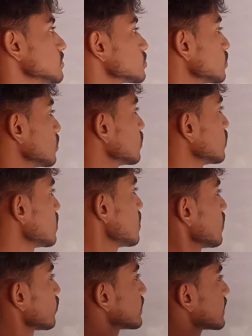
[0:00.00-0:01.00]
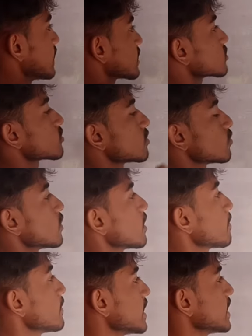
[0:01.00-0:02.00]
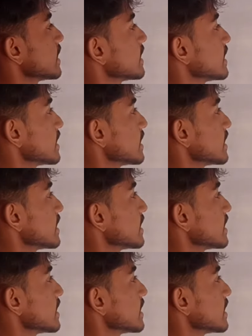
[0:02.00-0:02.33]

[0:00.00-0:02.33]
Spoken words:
So when the electron would be